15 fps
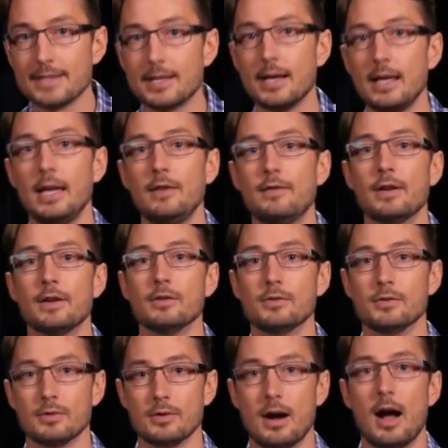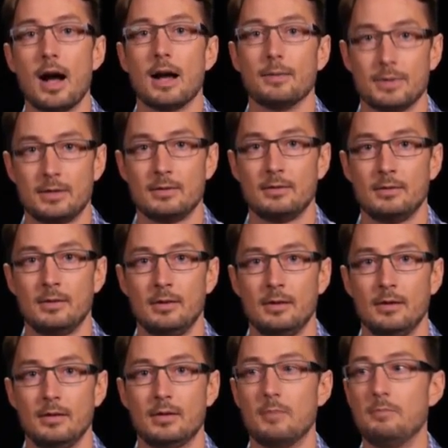hasn't even dropped
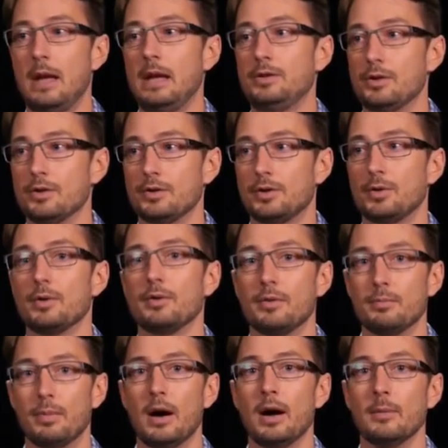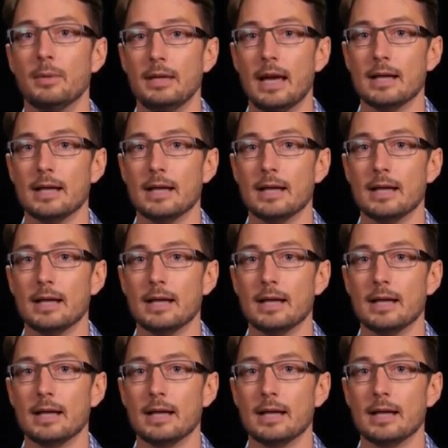the major truth bomb.